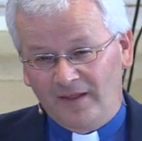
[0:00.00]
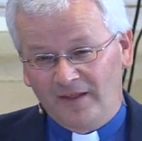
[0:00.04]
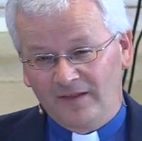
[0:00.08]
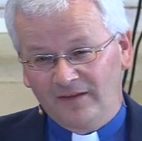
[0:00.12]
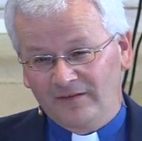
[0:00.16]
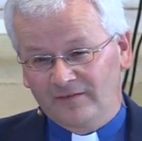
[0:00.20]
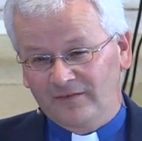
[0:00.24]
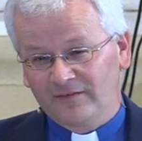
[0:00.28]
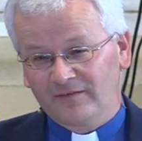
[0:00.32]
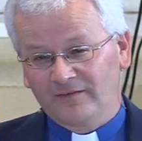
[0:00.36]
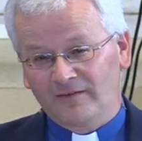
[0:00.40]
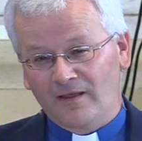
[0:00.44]

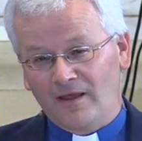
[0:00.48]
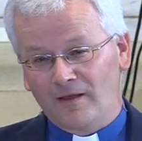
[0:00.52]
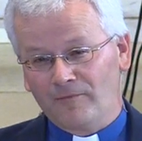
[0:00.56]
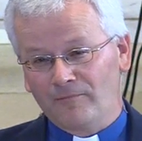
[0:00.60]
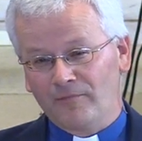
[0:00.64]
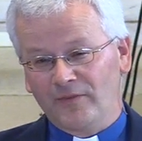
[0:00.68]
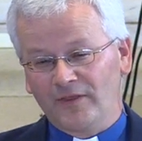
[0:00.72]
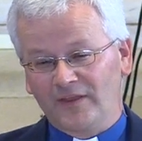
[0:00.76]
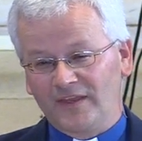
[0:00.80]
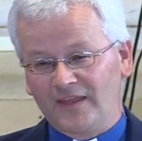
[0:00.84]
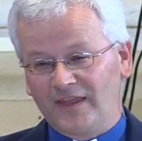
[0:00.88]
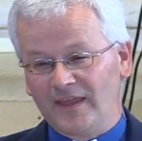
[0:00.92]
It's a
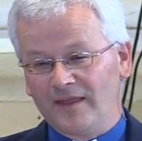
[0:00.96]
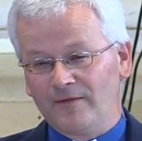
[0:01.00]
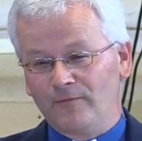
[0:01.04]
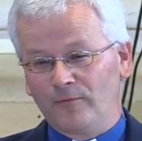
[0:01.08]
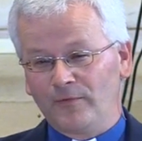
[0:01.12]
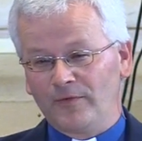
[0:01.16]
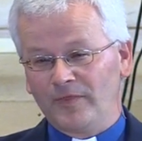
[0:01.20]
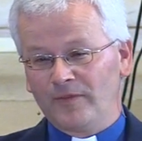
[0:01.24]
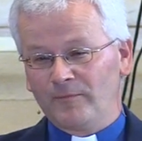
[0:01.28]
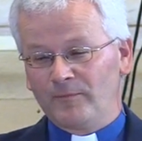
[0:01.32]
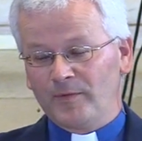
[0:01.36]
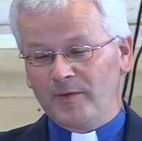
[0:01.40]
psalm that came
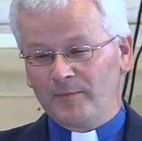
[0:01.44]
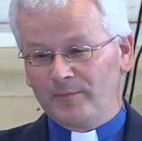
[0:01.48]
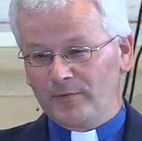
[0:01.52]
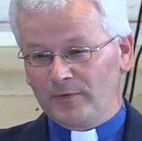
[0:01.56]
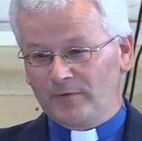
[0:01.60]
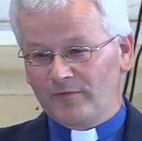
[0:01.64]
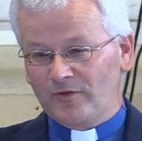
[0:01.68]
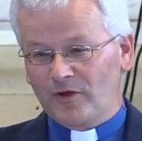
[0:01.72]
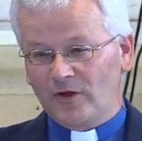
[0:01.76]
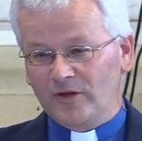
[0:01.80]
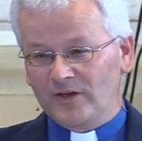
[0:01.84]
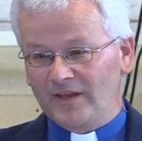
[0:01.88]
when the people
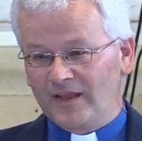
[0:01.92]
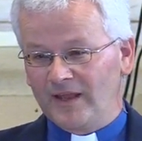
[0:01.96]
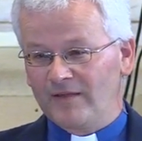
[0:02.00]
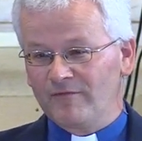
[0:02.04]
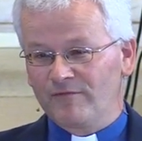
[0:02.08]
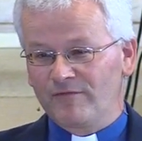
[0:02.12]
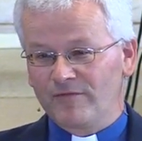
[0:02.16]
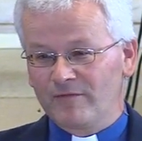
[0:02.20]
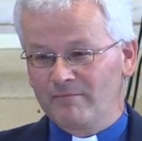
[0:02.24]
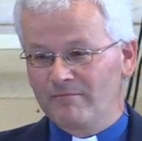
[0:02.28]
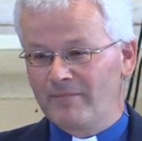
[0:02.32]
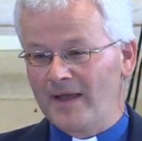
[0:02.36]
of God
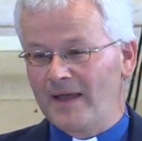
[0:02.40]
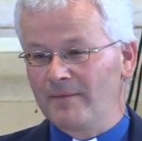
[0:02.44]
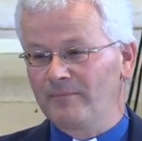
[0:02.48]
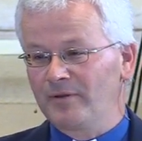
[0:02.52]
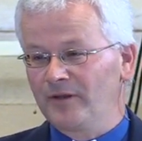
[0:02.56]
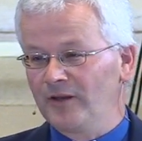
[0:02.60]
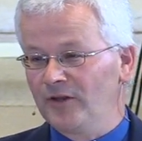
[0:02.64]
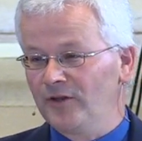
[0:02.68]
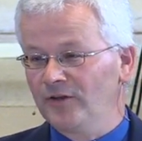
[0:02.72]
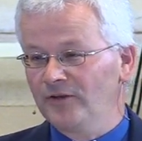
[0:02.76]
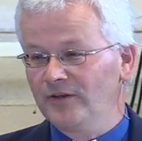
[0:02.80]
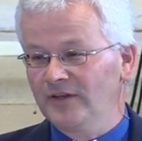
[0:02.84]
came from
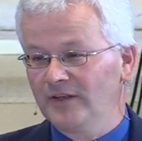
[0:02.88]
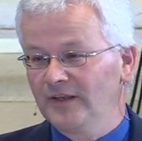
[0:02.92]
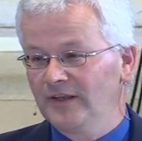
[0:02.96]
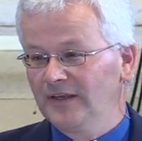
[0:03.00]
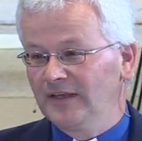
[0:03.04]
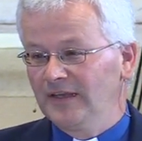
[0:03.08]
Babylon,